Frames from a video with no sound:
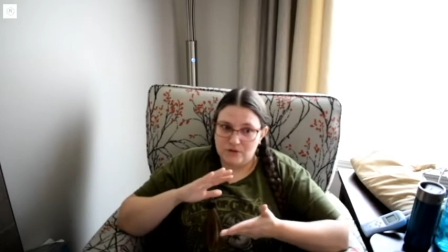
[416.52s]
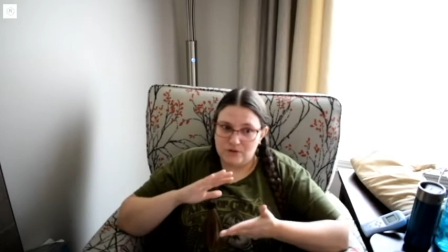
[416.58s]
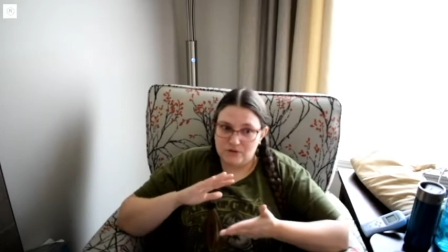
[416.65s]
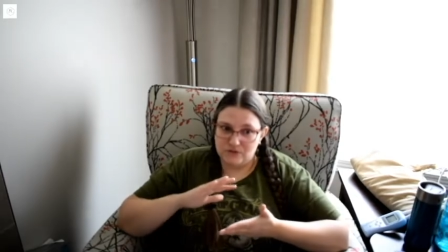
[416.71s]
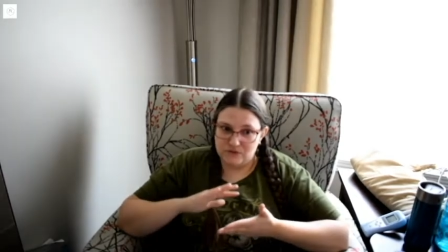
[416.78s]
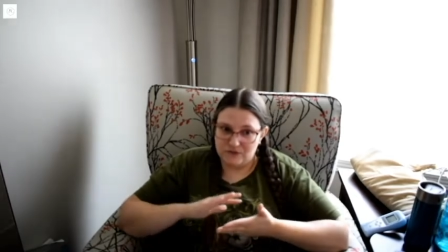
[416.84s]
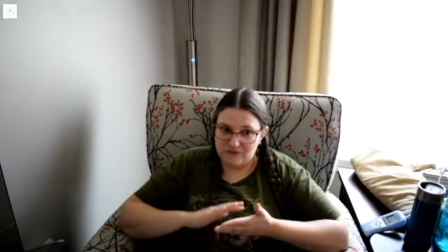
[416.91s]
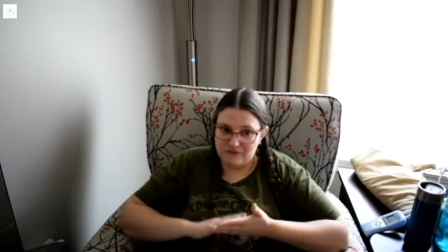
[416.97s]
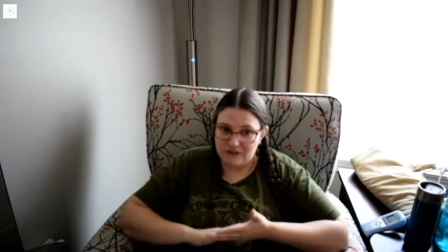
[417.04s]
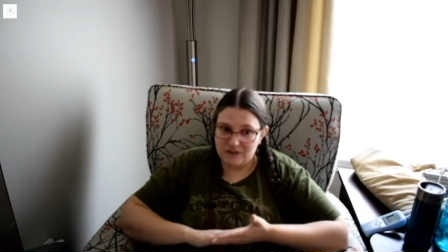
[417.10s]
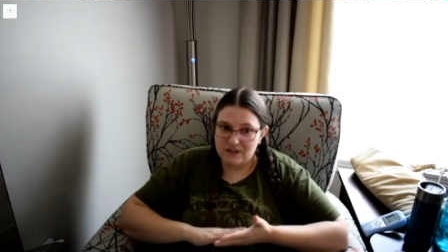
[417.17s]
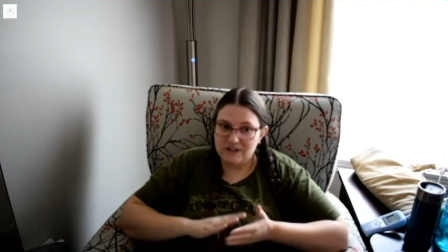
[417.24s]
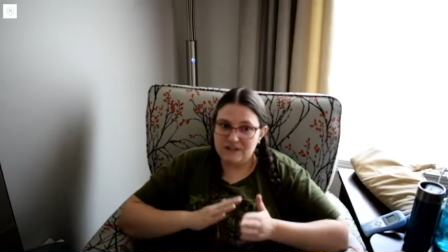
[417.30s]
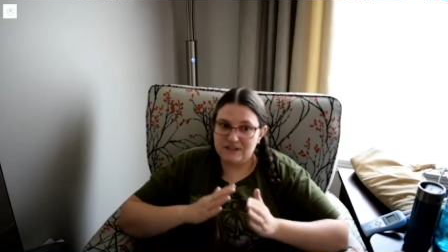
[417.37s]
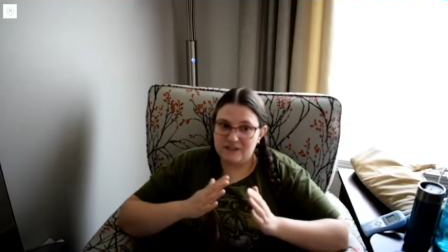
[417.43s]
is a
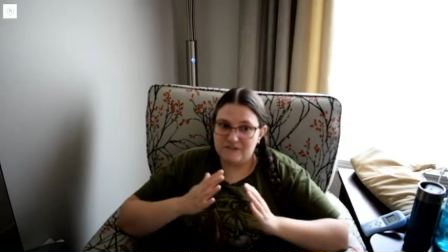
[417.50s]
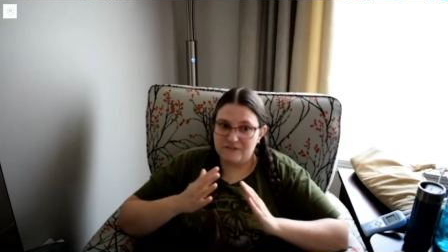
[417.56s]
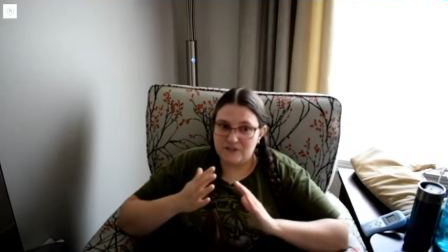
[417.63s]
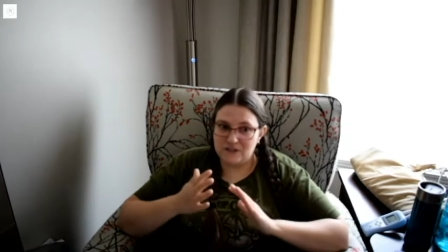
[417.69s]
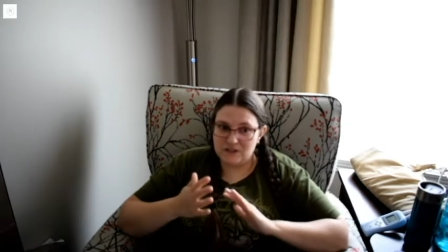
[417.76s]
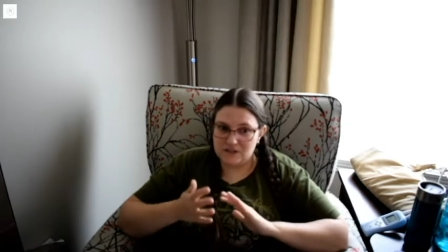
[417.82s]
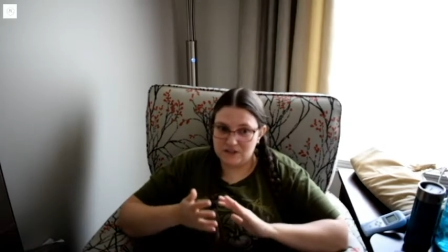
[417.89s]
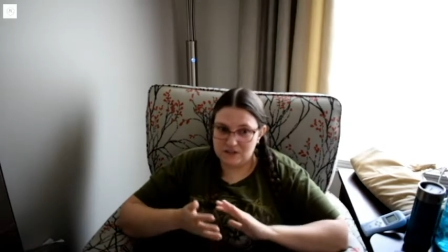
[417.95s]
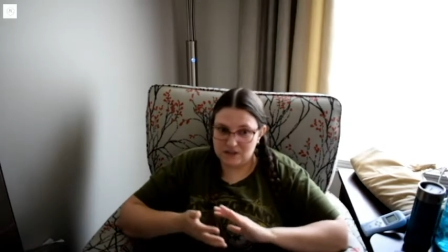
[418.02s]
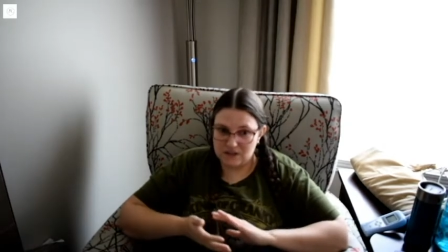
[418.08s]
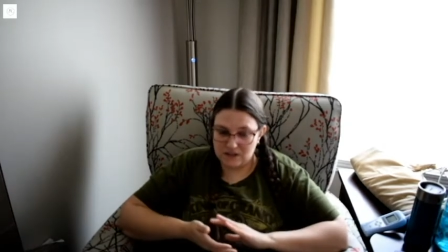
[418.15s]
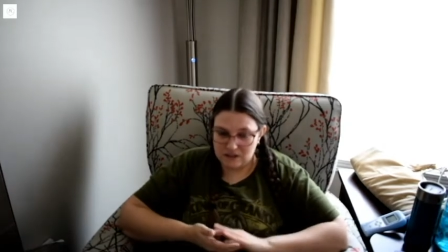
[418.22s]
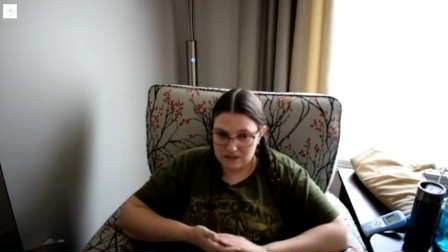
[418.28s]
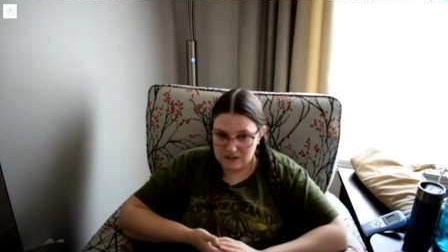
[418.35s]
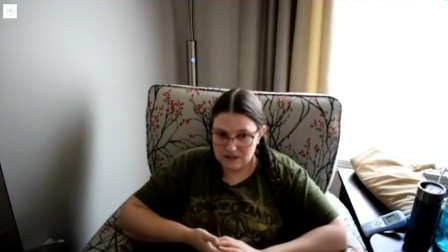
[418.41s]
very different
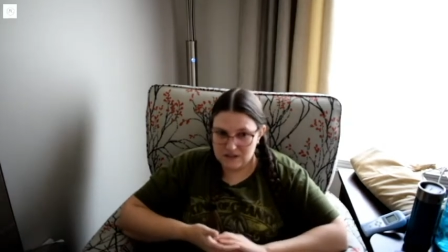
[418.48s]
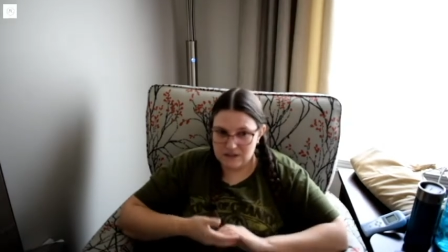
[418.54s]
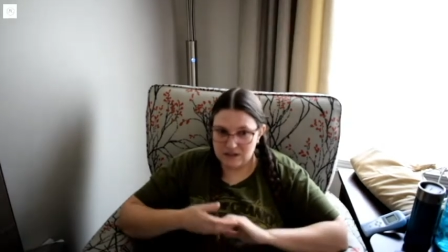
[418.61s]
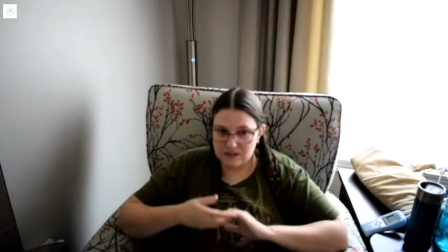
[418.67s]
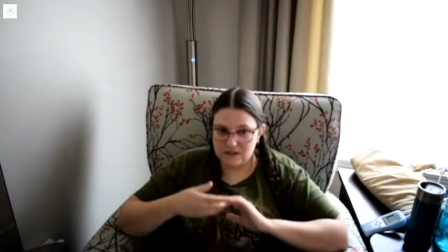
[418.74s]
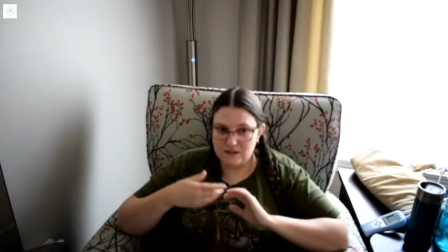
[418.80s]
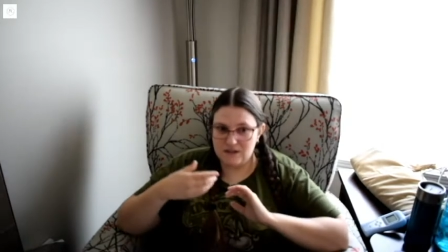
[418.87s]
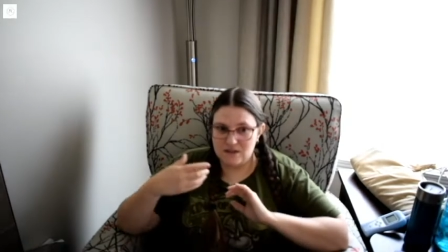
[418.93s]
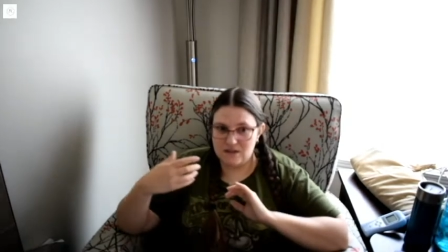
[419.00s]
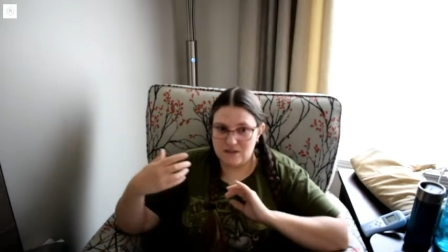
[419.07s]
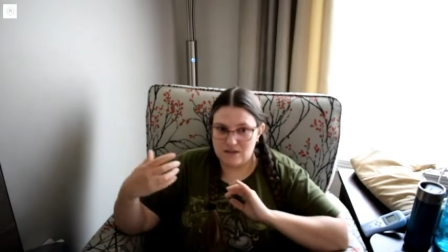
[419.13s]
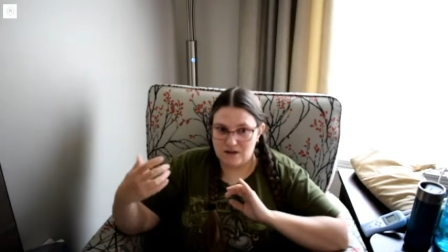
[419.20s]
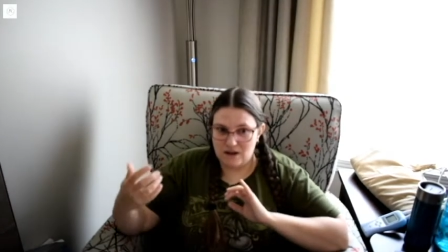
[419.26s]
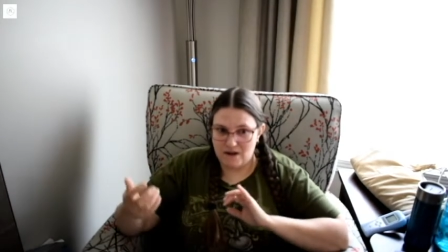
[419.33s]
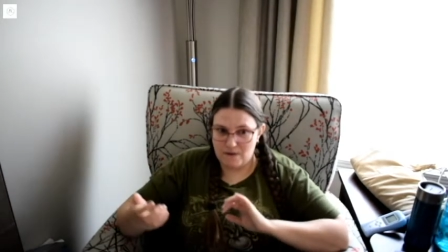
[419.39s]
cleaning technique
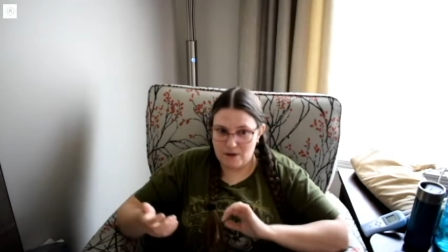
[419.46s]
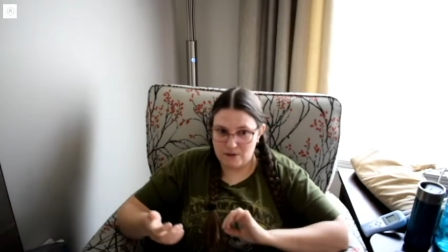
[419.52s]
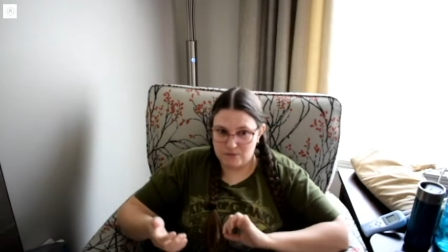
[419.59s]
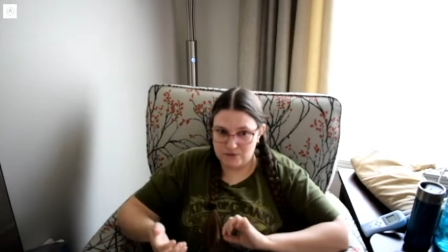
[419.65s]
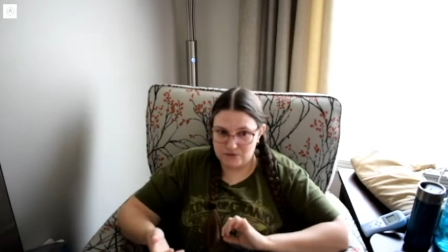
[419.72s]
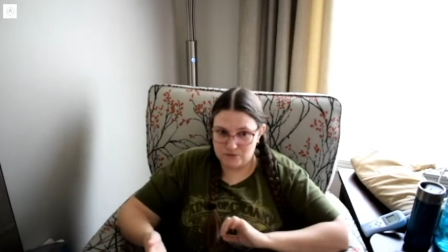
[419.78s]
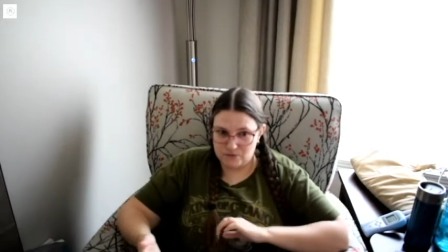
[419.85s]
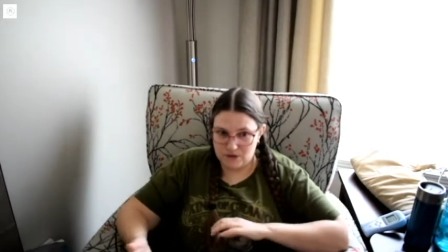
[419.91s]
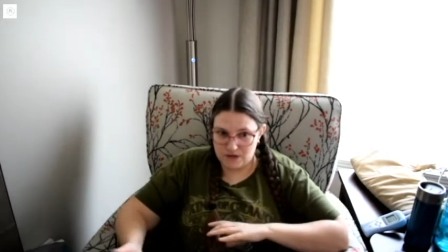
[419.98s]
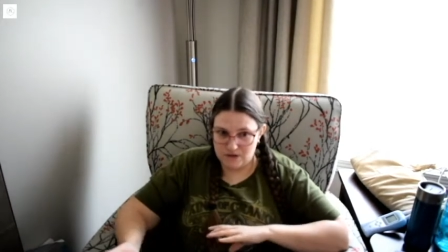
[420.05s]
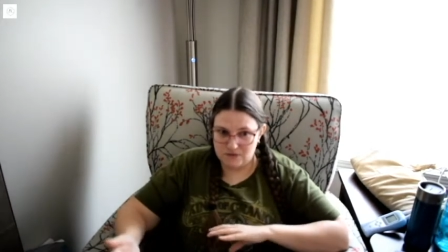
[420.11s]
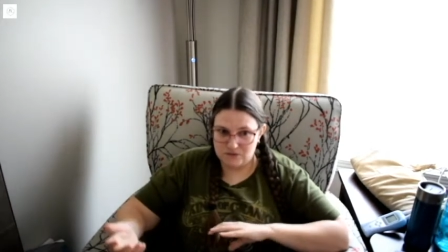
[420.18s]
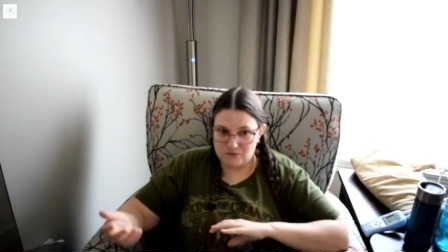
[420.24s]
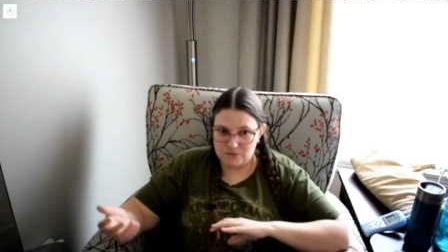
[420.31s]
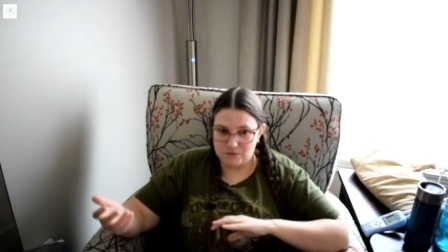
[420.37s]
than how I was
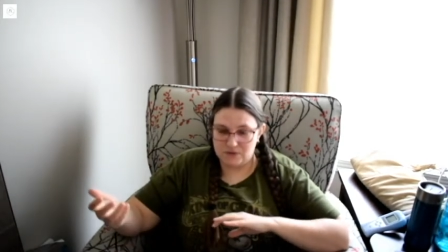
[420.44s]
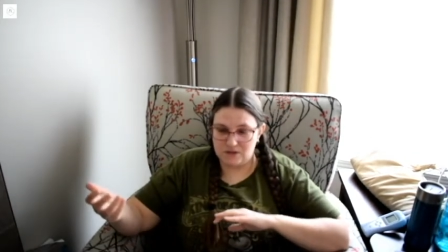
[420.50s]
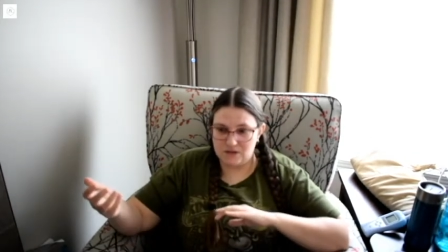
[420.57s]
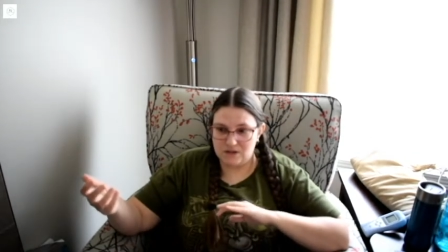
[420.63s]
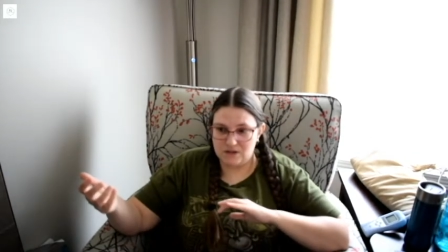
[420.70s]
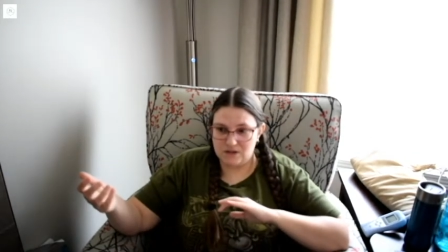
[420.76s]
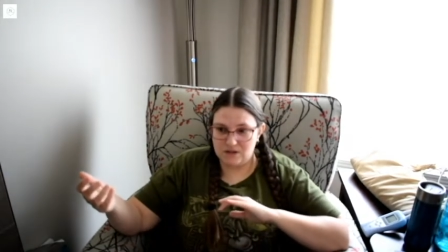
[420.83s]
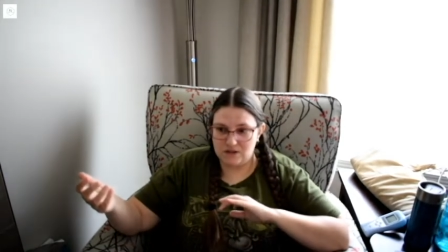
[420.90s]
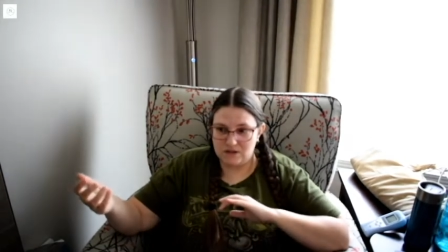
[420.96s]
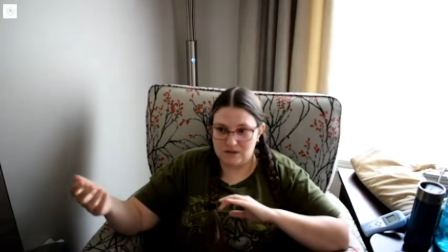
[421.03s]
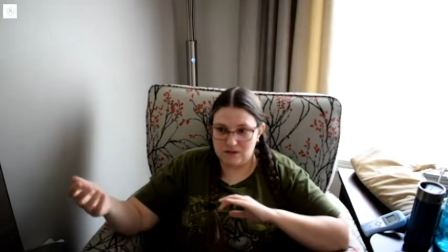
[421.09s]
raised with the